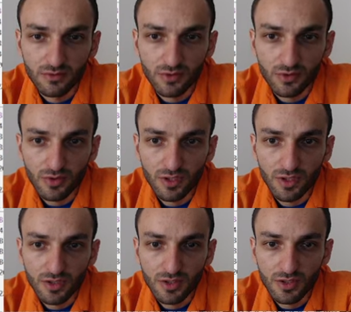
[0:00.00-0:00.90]
So
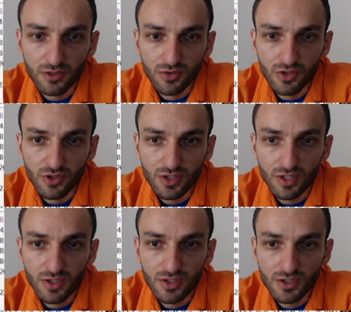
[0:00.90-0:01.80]
this,
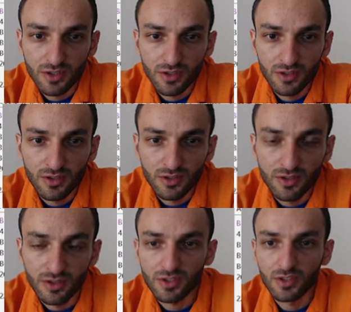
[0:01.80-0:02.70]
g6,
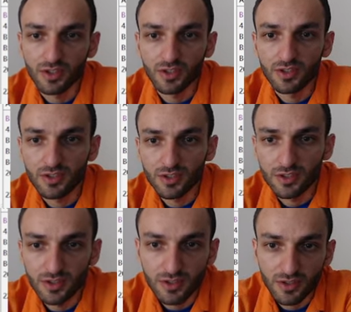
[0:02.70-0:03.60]
this, this.
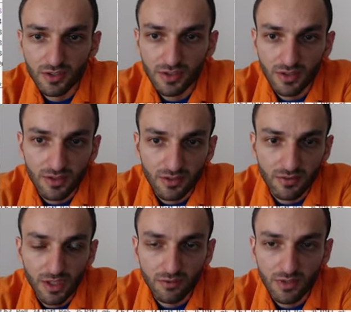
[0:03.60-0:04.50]
I,
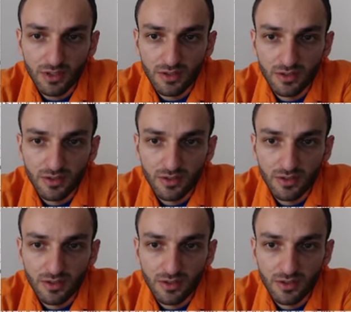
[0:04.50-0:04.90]
I went